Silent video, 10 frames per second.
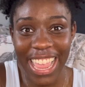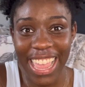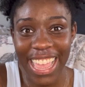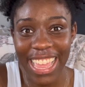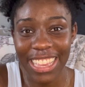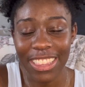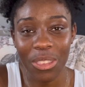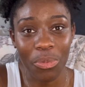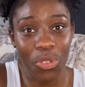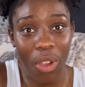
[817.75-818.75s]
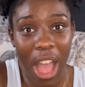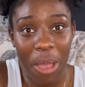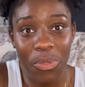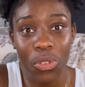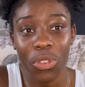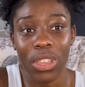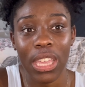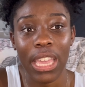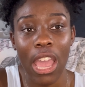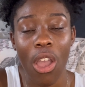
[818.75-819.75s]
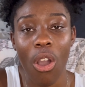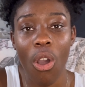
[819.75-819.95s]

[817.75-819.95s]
And subscribe so you can get